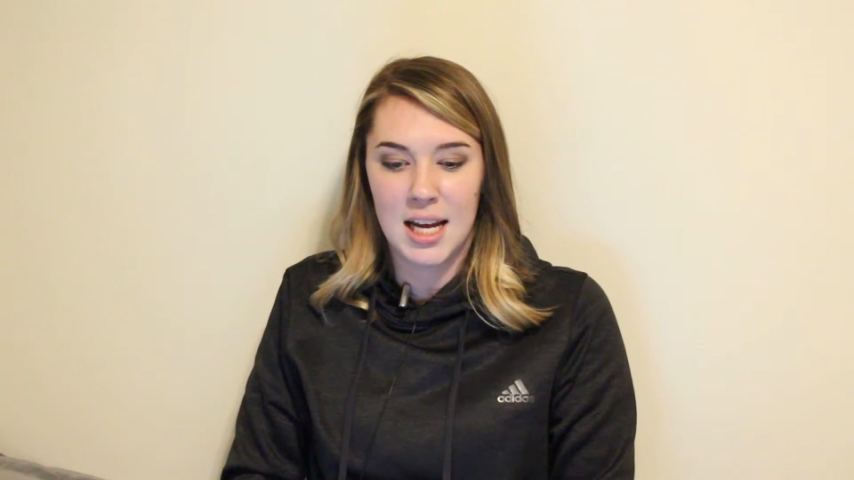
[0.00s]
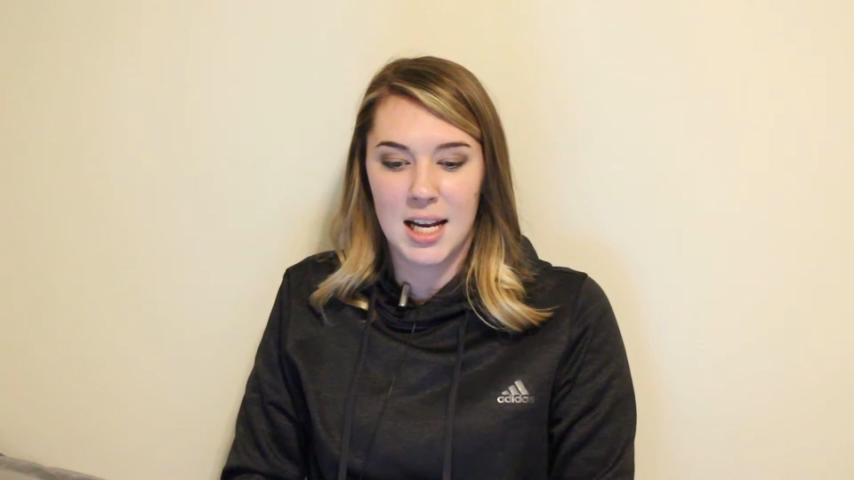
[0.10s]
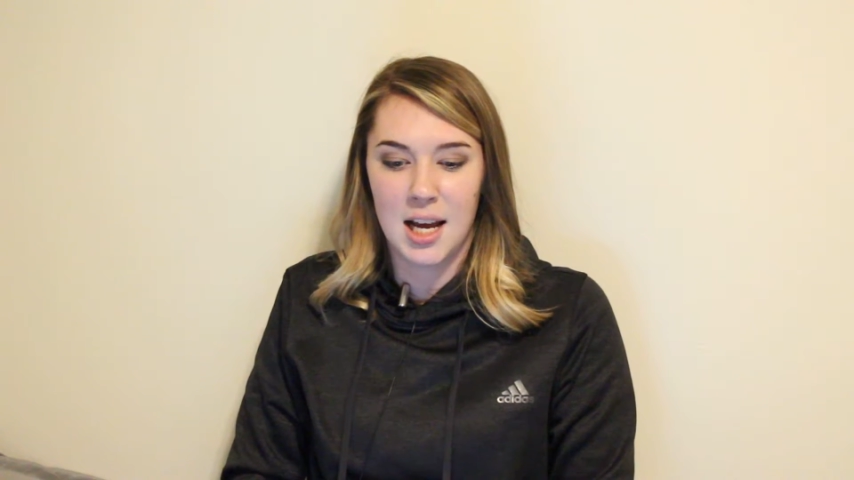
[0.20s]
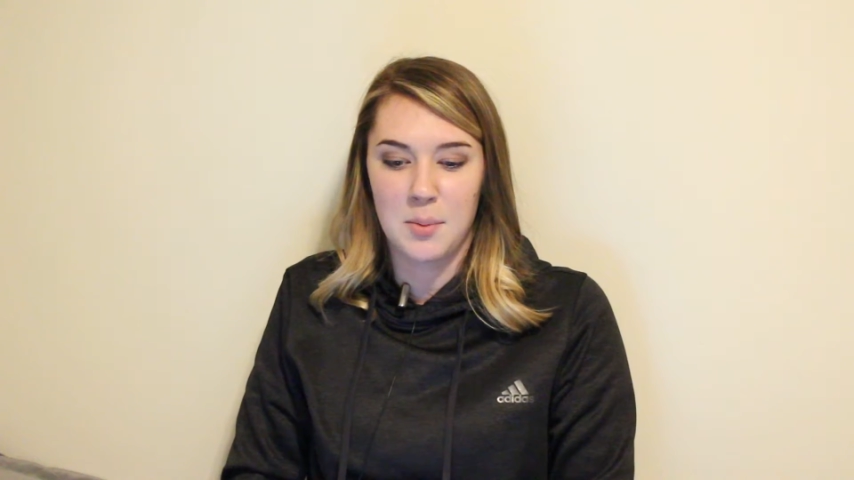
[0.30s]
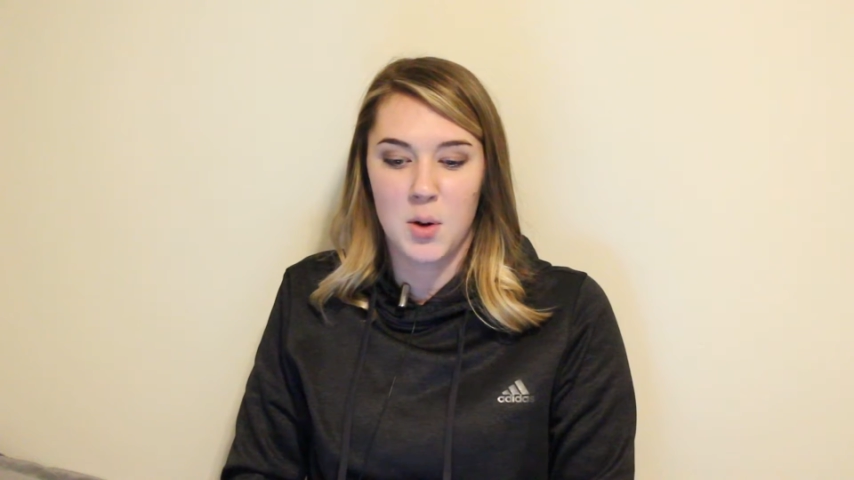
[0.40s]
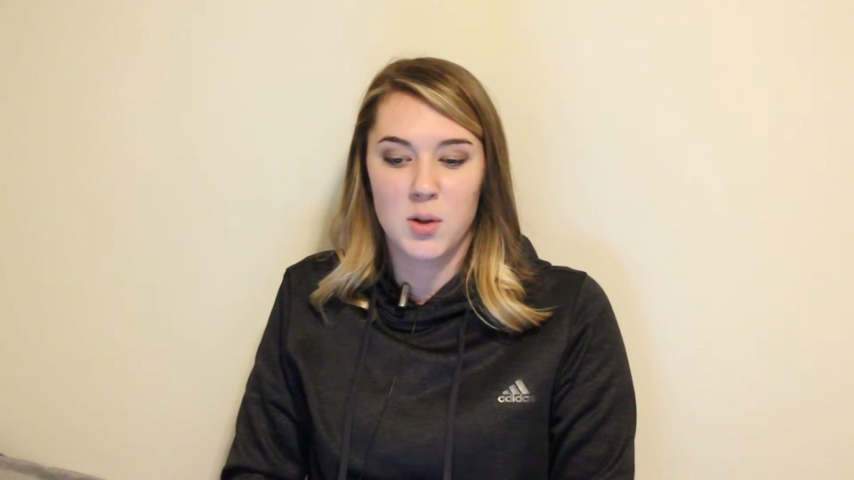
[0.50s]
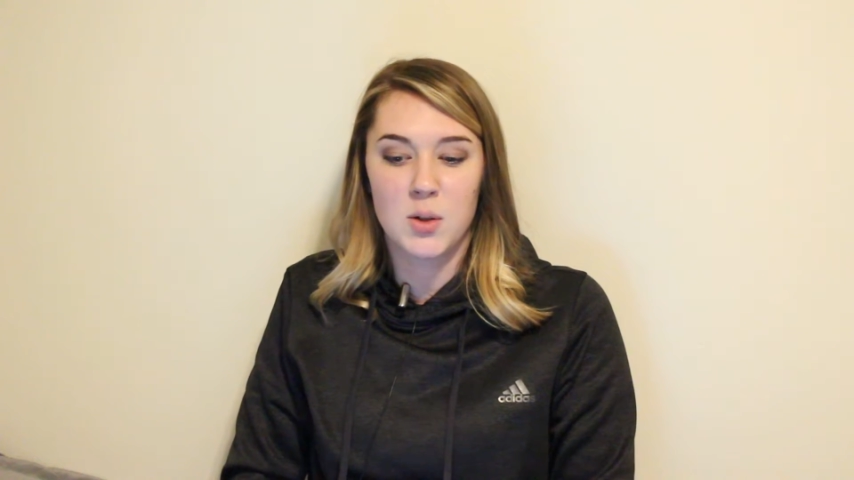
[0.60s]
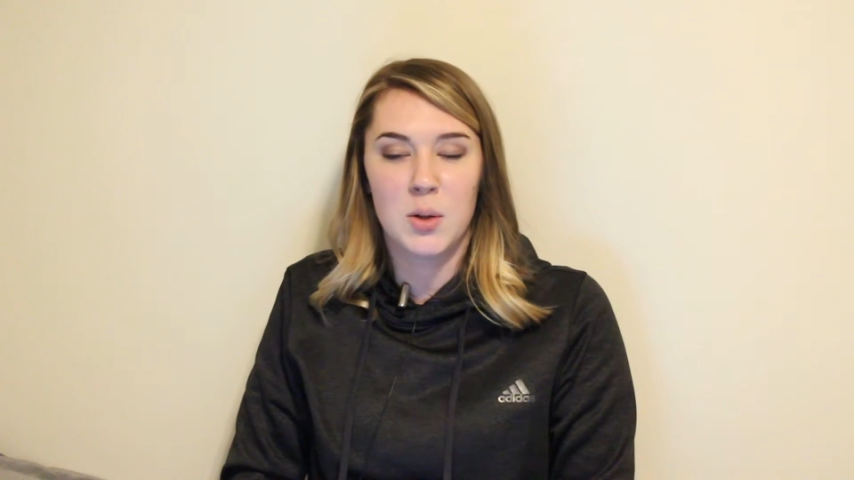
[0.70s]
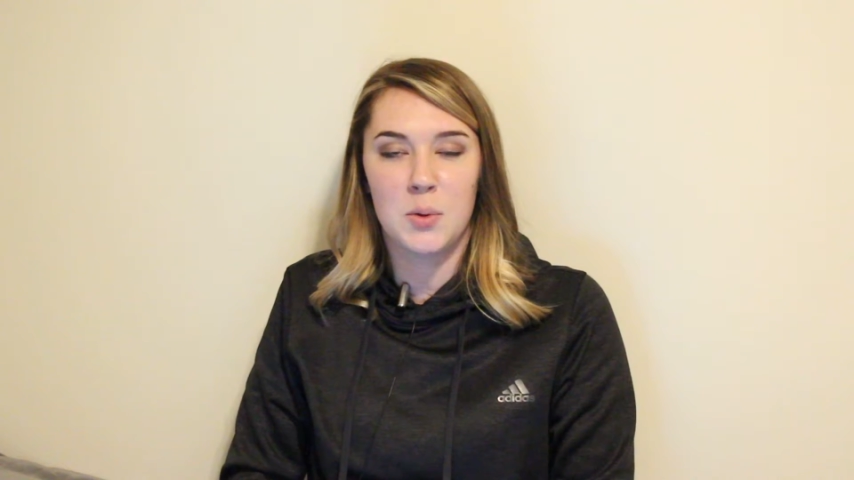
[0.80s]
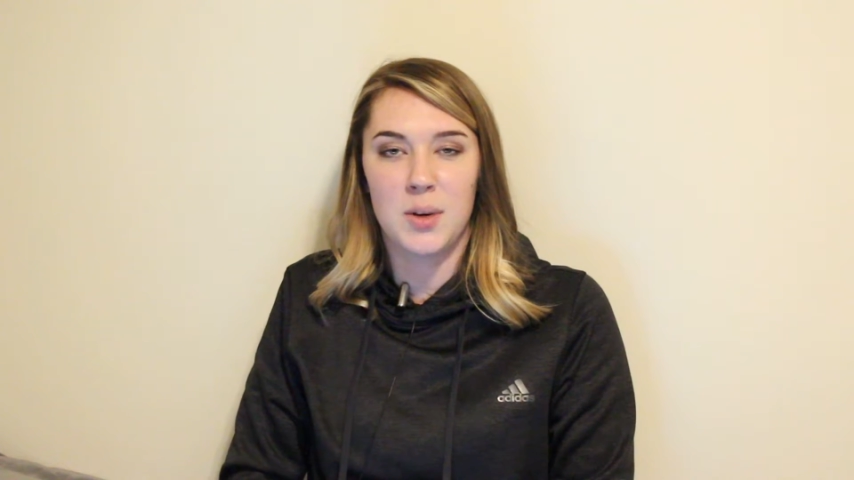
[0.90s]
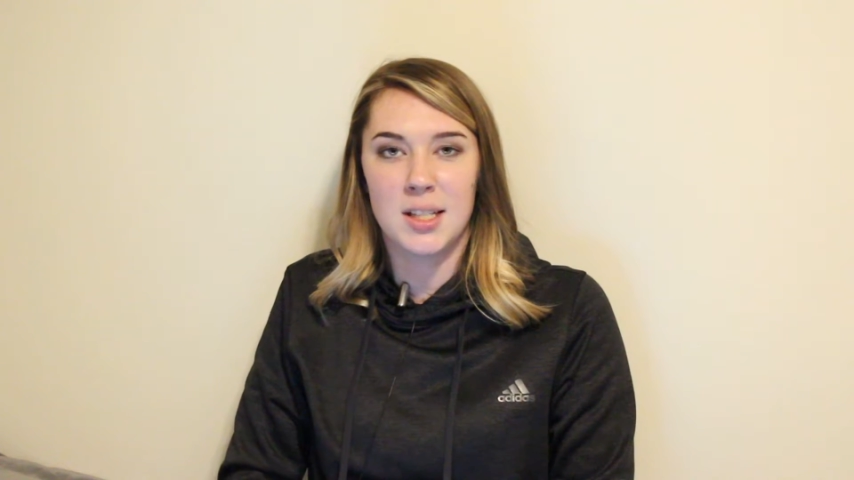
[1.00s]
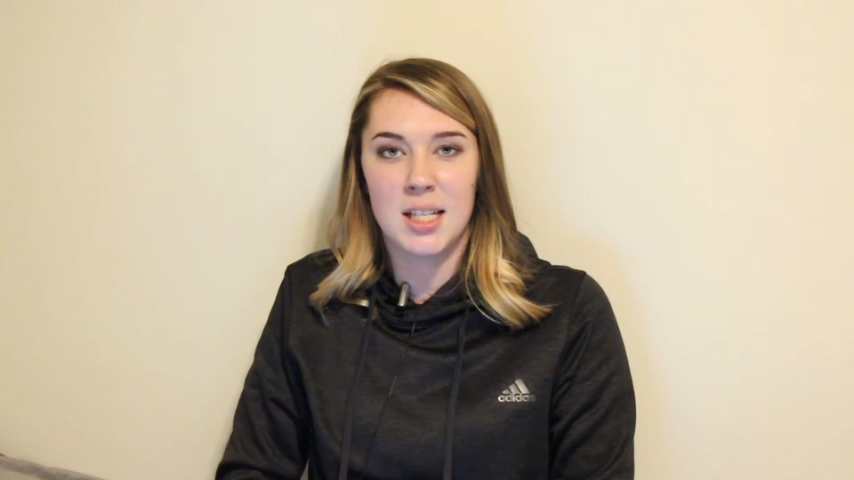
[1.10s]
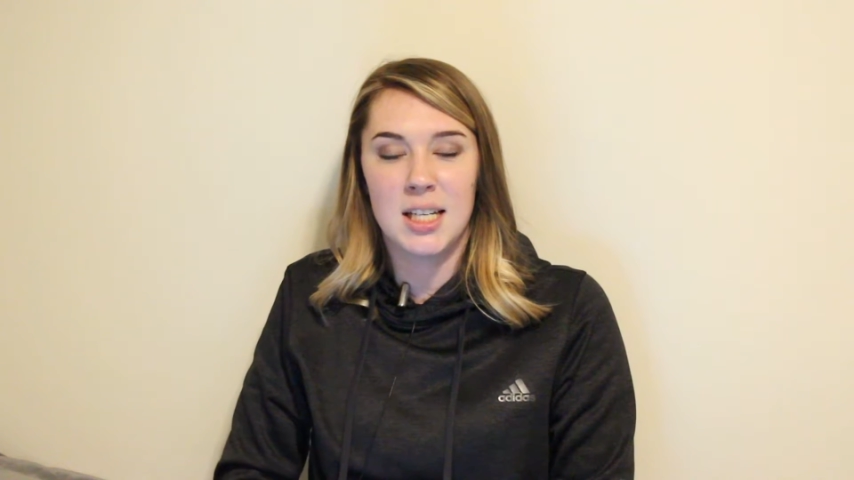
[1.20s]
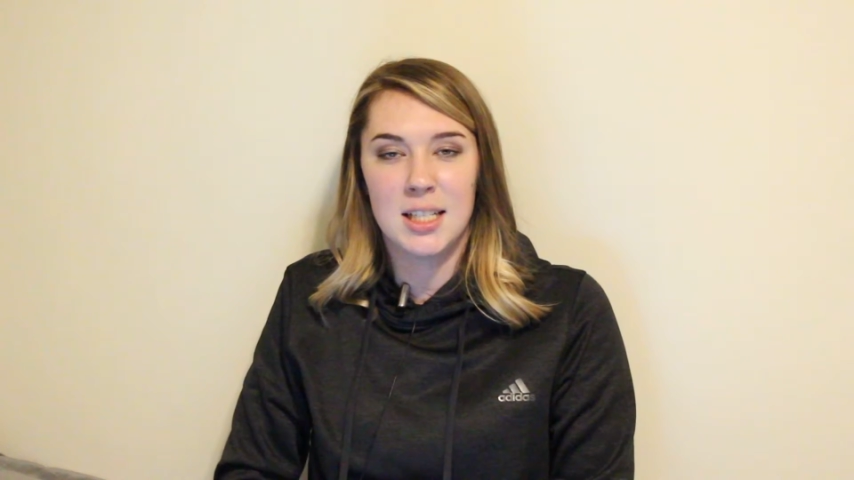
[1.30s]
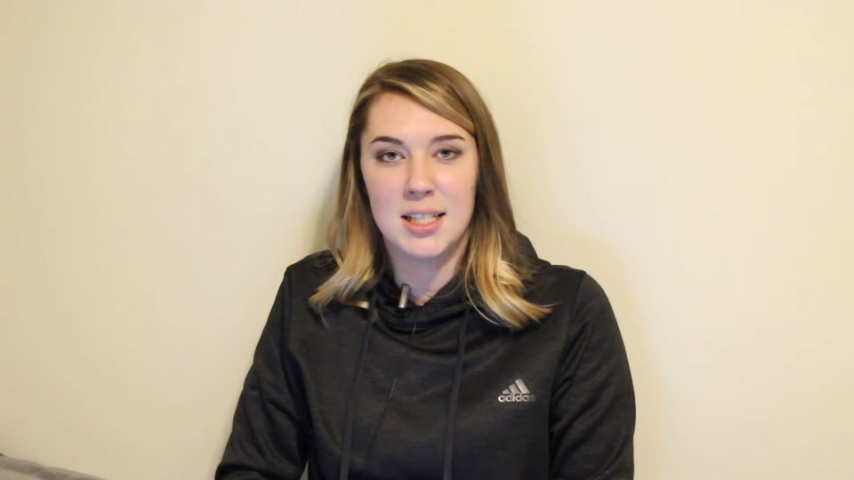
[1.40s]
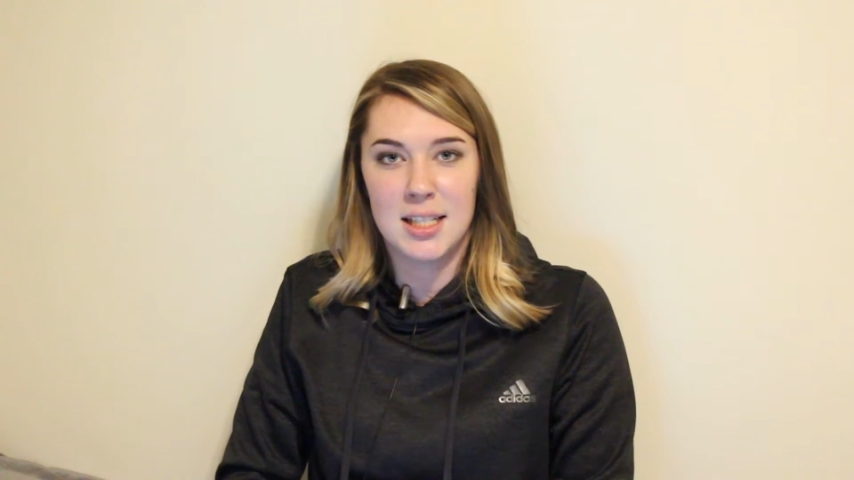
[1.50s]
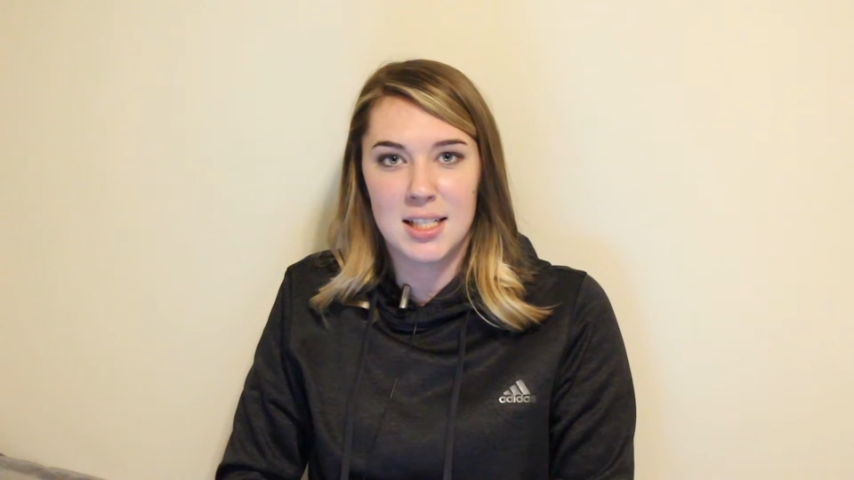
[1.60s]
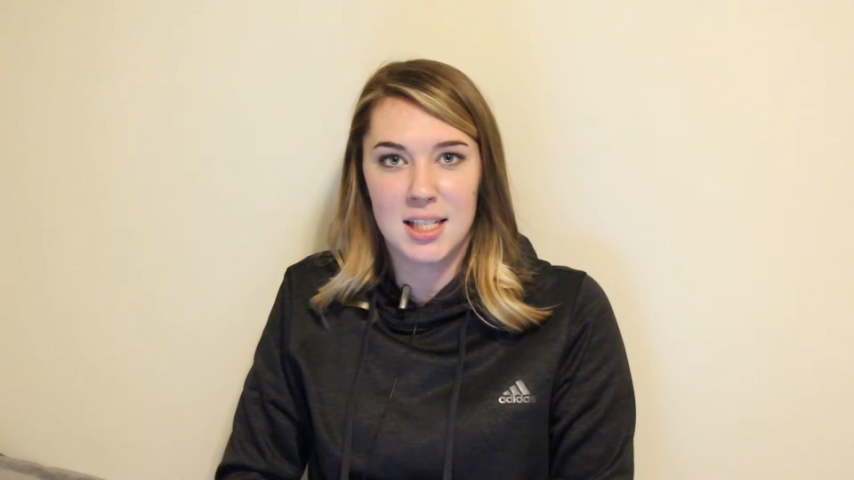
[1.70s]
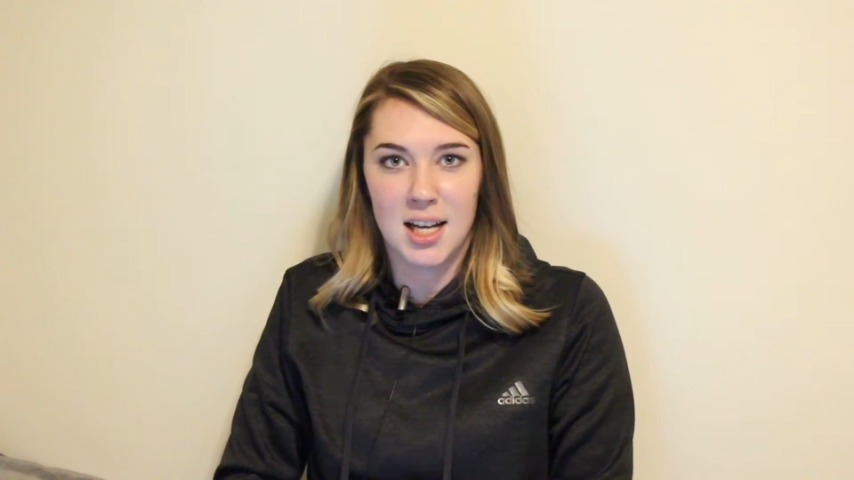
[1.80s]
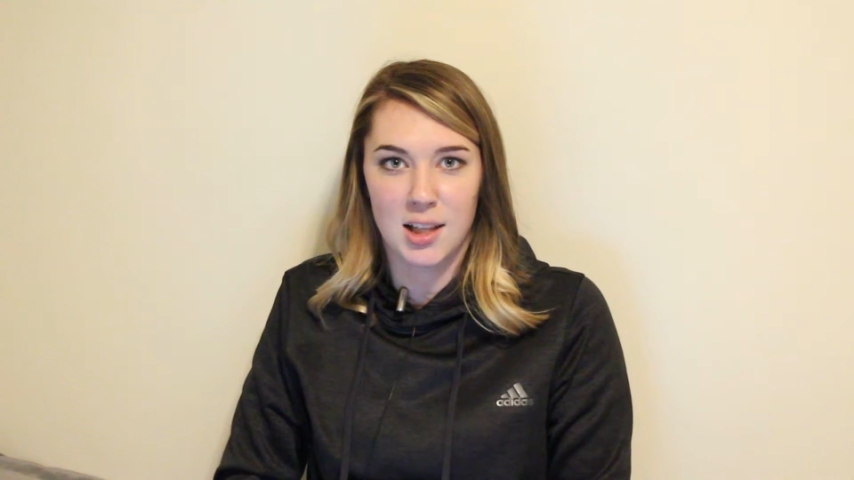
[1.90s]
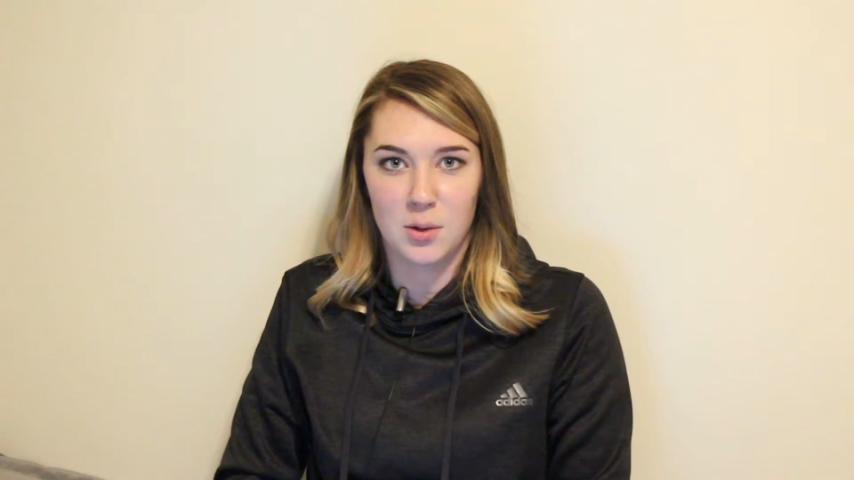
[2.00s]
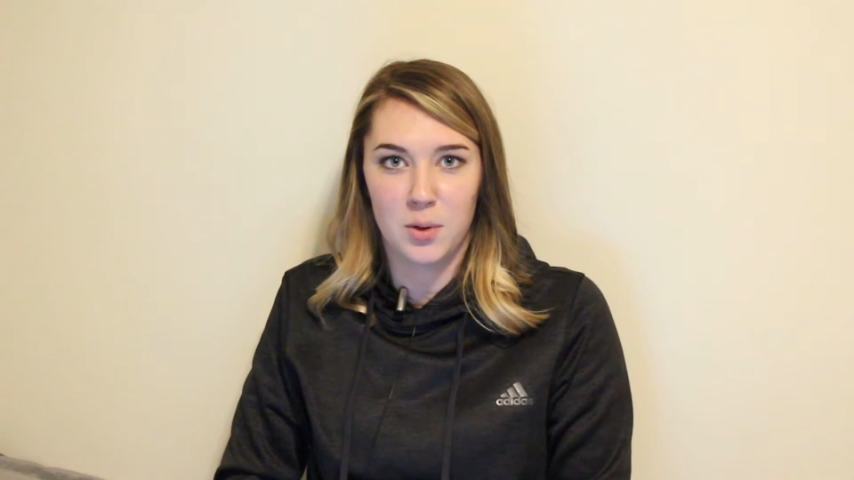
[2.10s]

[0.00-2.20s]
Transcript: and I am also a resident assistant at the